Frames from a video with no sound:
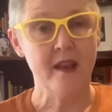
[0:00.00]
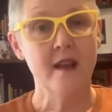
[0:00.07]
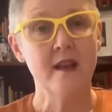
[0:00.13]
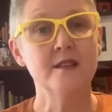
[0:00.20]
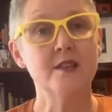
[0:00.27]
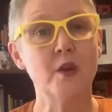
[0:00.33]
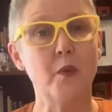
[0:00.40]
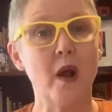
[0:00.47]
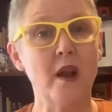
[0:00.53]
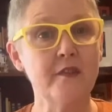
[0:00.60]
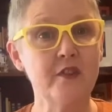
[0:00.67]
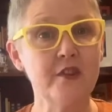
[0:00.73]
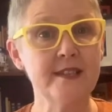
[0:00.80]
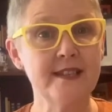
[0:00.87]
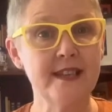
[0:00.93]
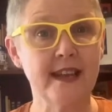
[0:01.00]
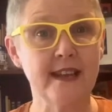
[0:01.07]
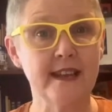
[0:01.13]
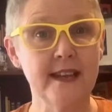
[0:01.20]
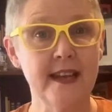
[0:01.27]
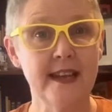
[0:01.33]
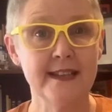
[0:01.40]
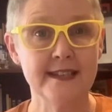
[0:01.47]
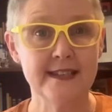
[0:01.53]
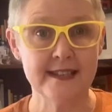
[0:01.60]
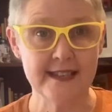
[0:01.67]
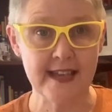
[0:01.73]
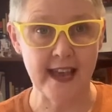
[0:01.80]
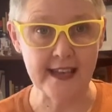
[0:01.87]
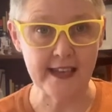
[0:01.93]
So while you've got a second,
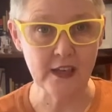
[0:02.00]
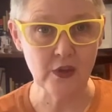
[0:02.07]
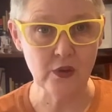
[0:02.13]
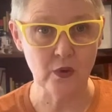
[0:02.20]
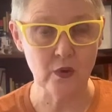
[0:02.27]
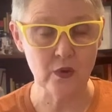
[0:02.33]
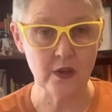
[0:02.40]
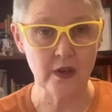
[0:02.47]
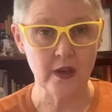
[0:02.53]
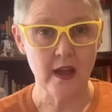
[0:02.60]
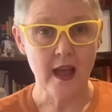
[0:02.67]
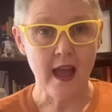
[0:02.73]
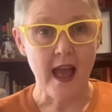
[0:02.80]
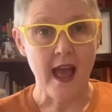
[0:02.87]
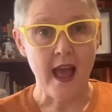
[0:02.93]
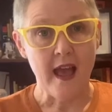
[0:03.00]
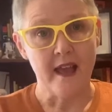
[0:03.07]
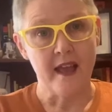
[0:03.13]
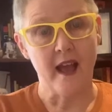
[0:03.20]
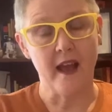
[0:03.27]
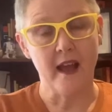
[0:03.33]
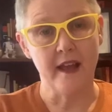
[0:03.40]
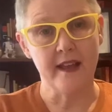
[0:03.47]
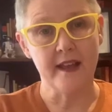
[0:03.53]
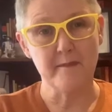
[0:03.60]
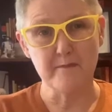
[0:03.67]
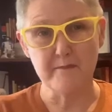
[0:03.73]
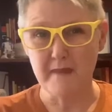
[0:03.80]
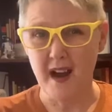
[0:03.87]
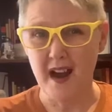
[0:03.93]
take a look. It
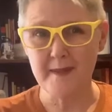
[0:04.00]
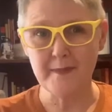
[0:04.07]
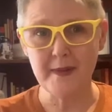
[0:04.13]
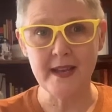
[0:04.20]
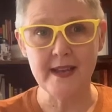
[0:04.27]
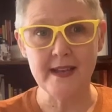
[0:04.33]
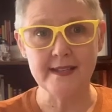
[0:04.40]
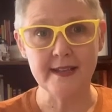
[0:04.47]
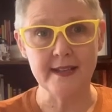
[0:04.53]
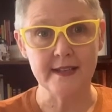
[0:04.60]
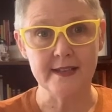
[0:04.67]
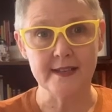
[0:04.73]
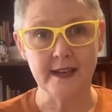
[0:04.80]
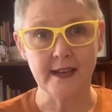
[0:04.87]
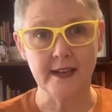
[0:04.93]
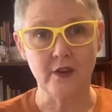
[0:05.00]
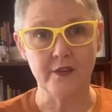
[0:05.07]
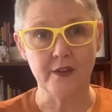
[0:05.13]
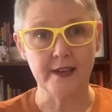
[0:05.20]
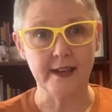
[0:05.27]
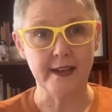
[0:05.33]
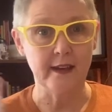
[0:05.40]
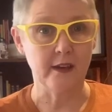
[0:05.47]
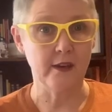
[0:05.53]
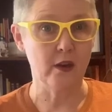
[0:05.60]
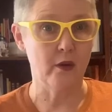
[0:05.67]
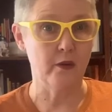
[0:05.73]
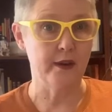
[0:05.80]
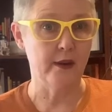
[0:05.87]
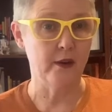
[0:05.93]
might be easy to just click on the link and
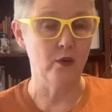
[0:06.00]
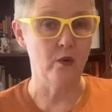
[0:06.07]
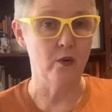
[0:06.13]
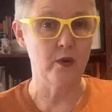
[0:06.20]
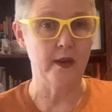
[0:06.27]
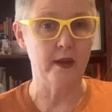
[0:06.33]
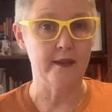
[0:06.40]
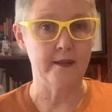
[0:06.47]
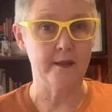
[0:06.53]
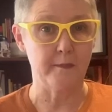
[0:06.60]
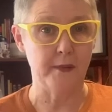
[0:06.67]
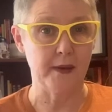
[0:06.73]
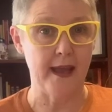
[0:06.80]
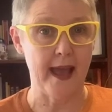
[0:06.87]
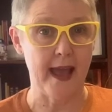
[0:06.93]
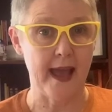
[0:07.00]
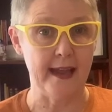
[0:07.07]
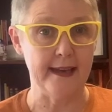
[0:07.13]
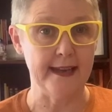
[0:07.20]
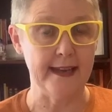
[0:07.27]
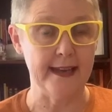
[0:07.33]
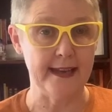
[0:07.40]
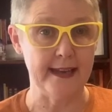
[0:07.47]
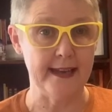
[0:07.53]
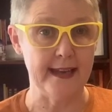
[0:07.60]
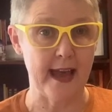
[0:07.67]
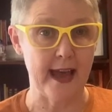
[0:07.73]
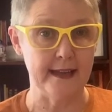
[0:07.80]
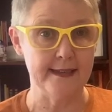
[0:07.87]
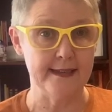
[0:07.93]
go and look at the plan in
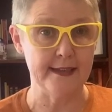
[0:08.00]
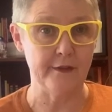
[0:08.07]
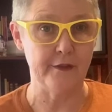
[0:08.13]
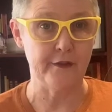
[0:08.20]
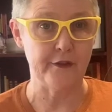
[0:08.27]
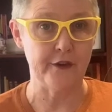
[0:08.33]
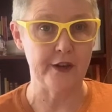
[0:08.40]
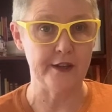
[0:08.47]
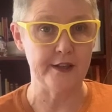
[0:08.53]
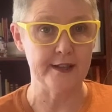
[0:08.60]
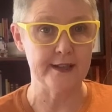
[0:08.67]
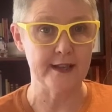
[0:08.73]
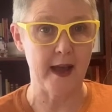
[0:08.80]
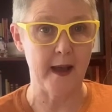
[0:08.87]
a different